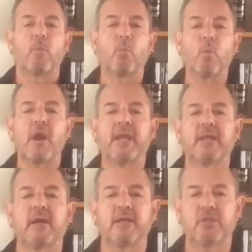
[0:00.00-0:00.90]
why
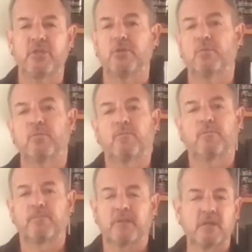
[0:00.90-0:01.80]
not you?
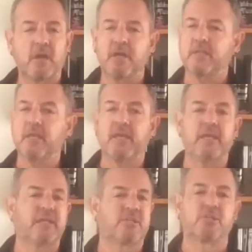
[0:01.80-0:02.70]
Kanye
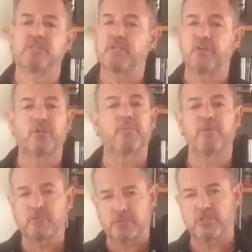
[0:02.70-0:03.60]
is just another
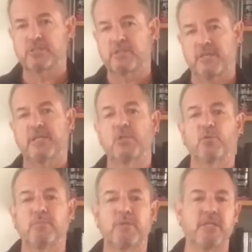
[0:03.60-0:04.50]
person just like you
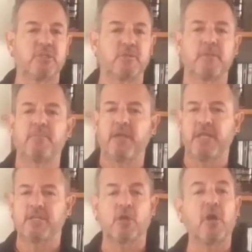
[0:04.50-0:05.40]
and me, Jimmy
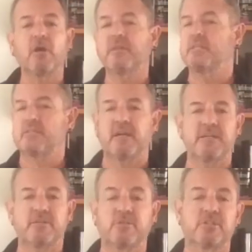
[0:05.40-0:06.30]
Page, all these
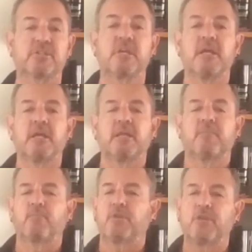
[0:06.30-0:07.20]
guys are just,
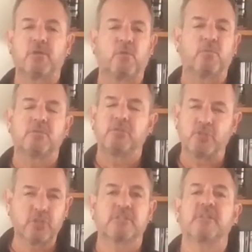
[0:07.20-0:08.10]
you know,
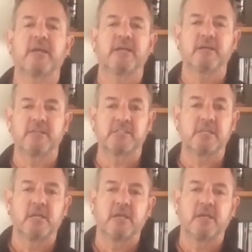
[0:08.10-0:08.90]
just like us.